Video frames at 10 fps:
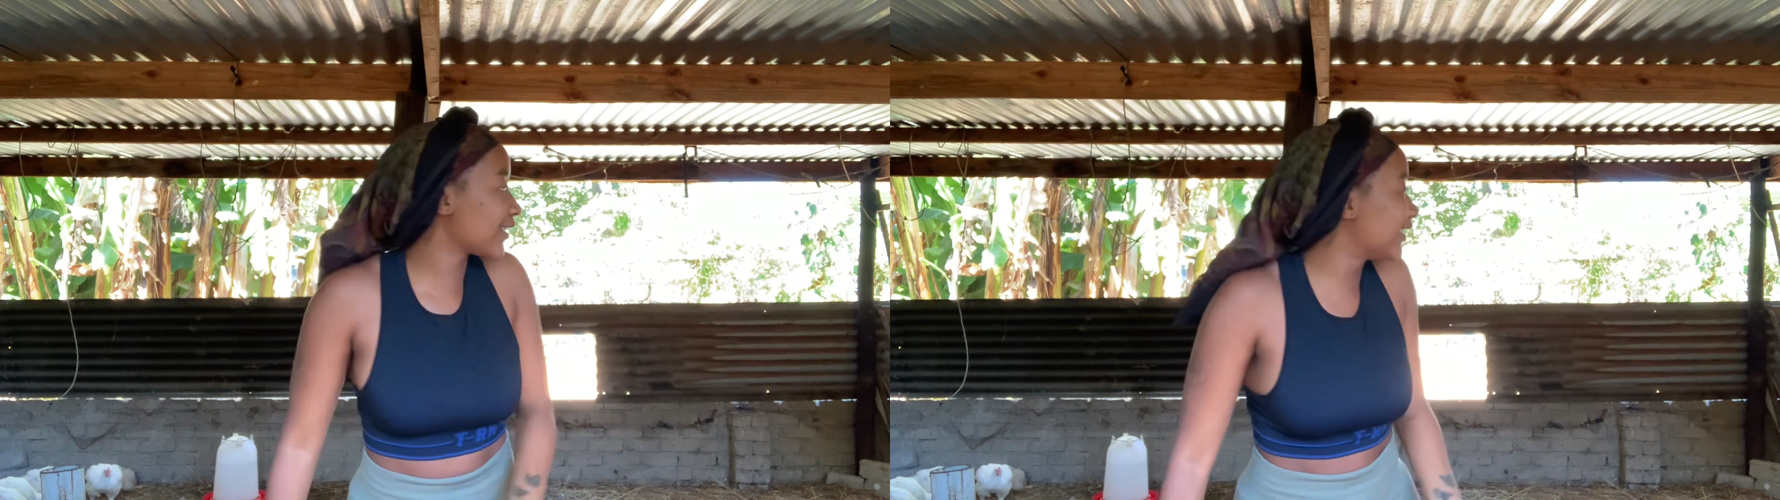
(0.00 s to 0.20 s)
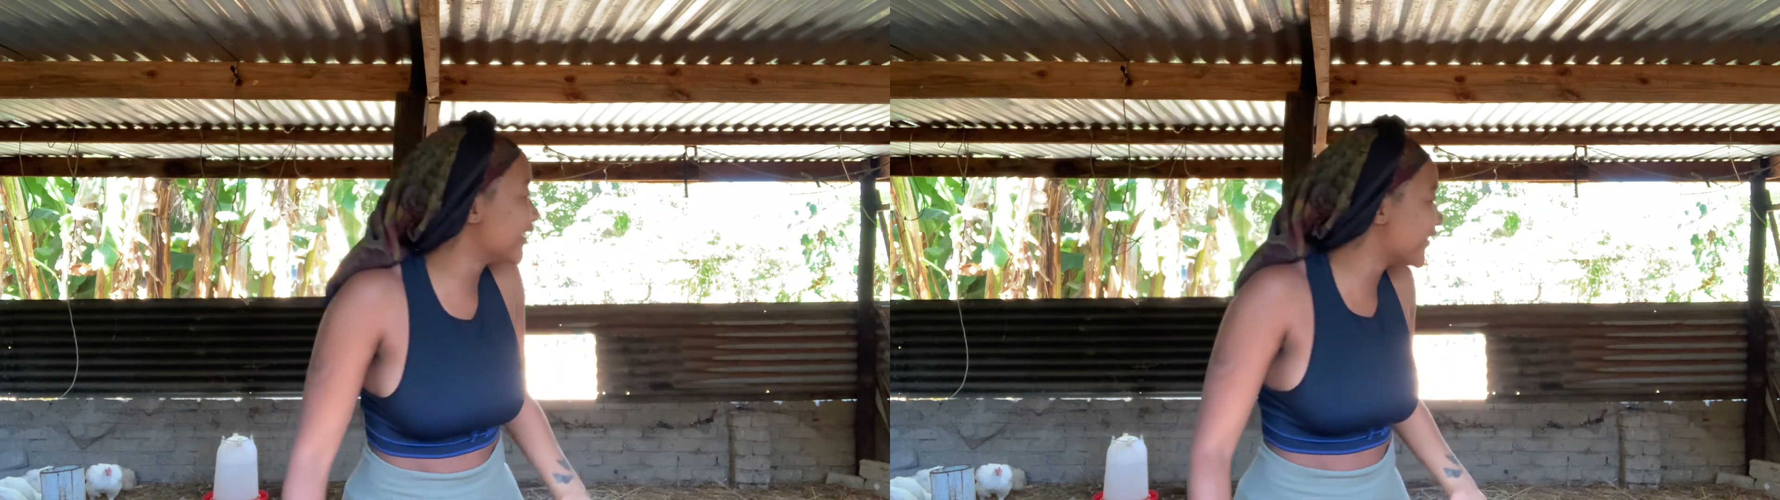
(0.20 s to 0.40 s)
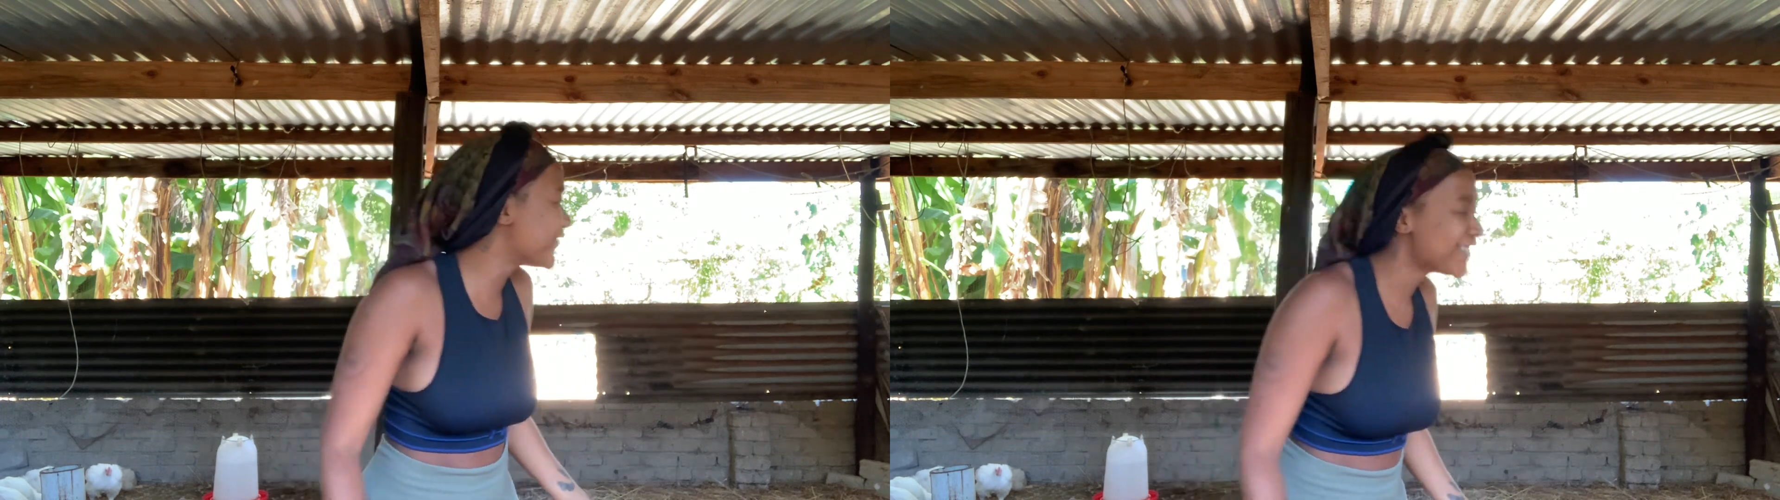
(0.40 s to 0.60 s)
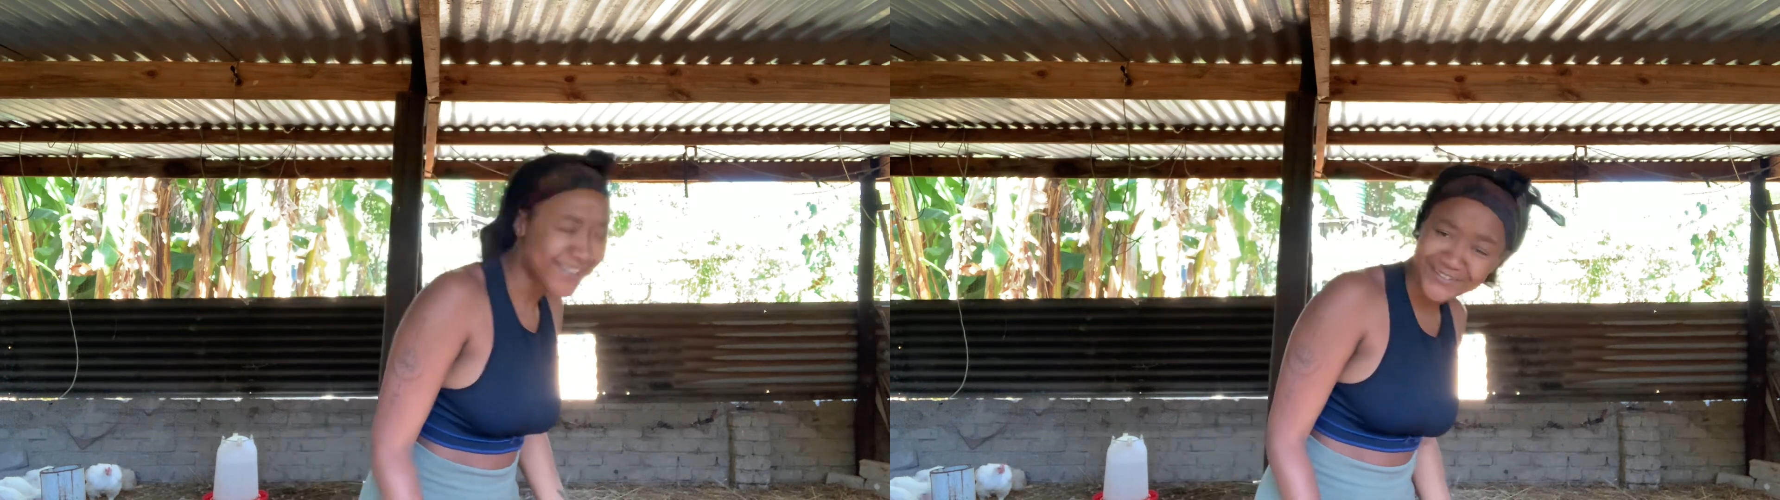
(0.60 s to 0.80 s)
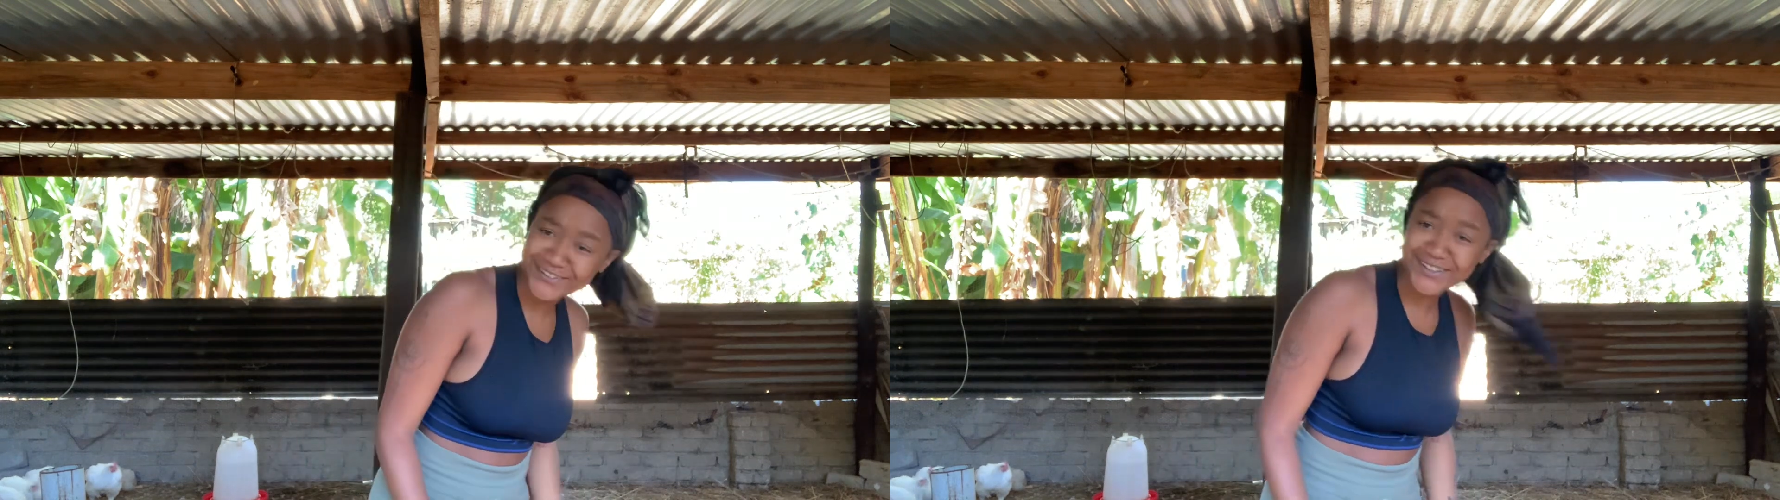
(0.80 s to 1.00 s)

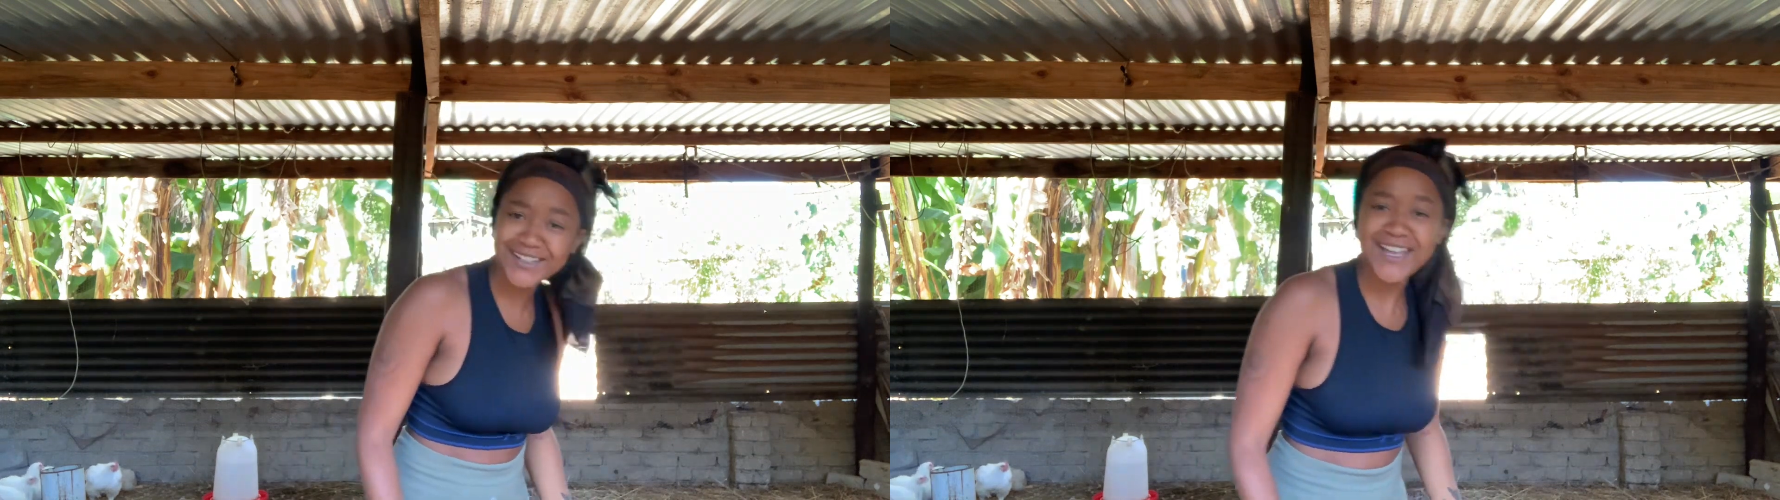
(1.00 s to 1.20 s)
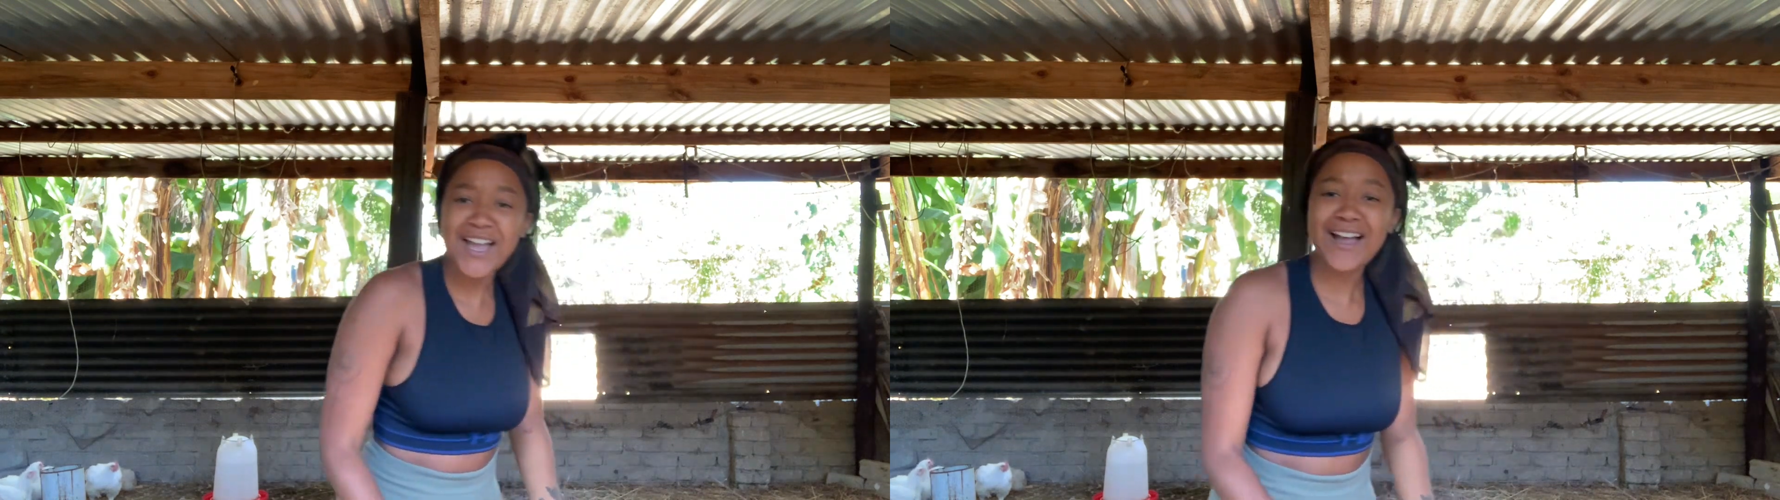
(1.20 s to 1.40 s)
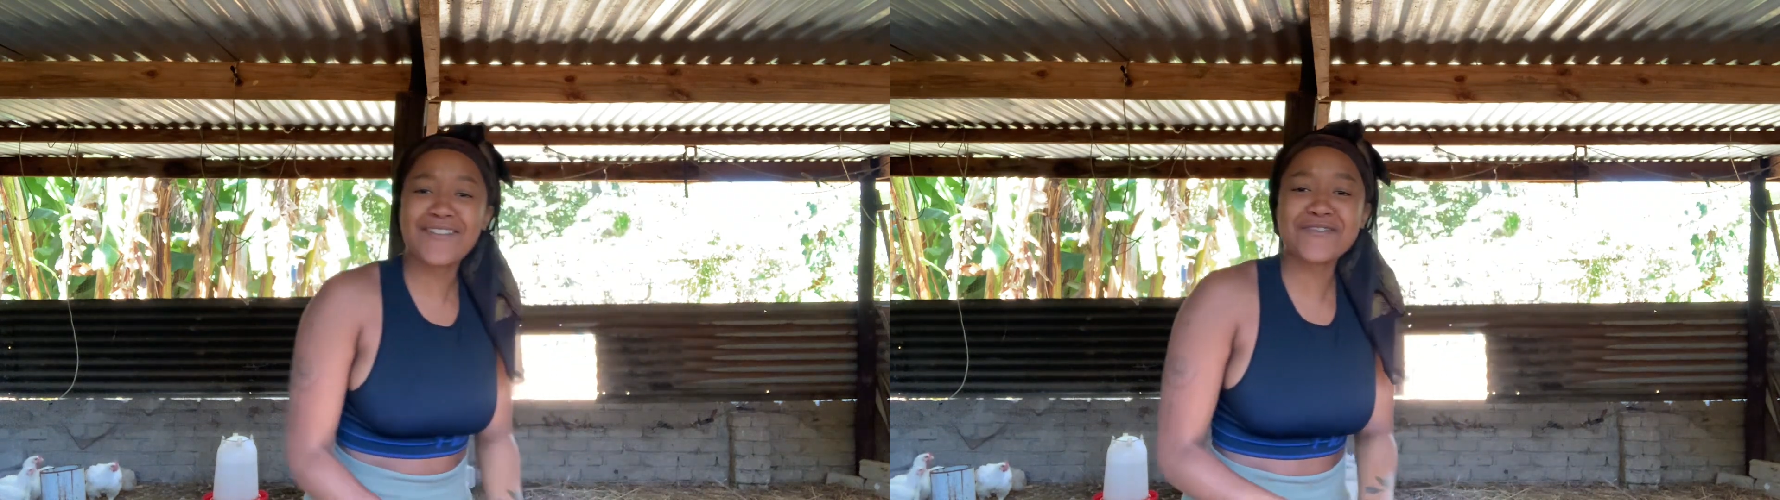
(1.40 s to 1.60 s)
I've